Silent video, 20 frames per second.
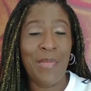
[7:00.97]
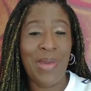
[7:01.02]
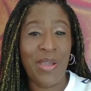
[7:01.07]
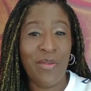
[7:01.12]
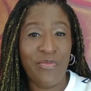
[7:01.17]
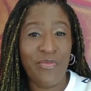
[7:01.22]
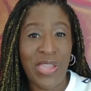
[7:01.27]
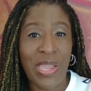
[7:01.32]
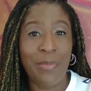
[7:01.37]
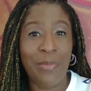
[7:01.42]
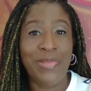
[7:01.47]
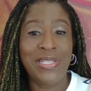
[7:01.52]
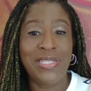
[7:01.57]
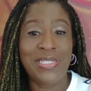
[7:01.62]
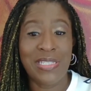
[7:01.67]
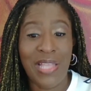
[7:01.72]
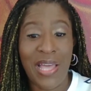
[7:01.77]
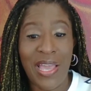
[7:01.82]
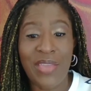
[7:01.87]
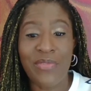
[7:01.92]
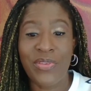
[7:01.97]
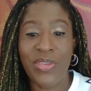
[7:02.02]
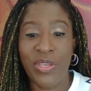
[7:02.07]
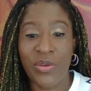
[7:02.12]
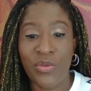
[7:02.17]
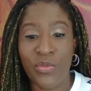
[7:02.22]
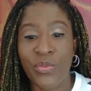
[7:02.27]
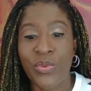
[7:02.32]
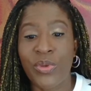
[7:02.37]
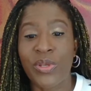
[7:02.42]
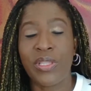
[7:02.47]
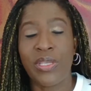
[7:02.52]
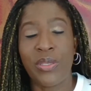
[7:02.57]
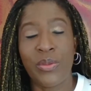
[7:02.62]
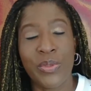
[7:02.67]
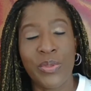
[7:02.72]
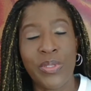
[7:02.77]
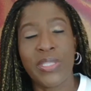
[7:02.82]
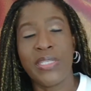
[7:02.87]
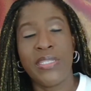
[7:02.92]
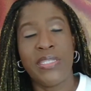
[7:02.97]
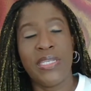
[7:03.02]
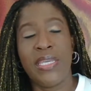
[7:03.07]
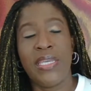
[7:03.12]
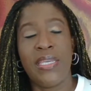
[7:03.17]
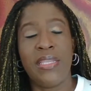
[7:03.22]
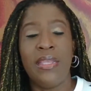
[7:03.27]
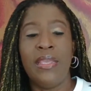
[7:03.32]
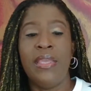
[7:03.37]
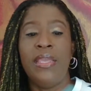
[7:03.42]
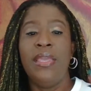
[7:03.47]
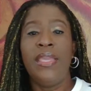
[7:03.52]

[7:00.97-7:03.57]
my family's life, it really, really did.